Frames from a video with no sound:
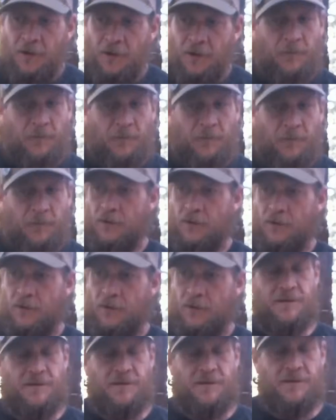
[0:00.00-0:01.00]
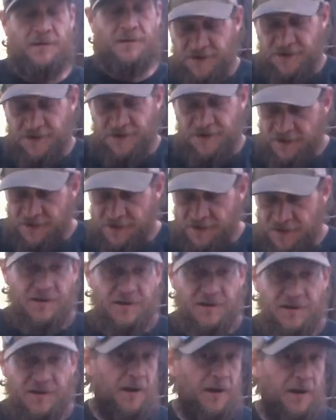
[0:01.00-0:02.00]
Forbes and Business
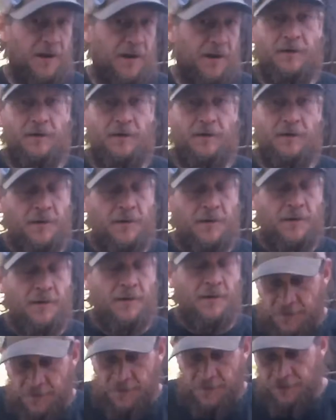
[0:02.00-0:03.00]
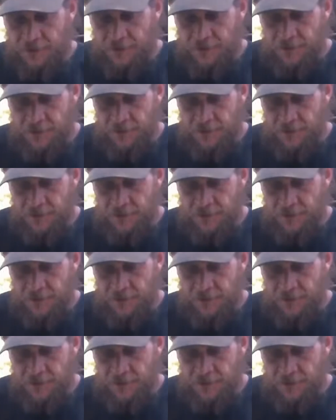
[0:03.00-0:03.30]
Insider and the New York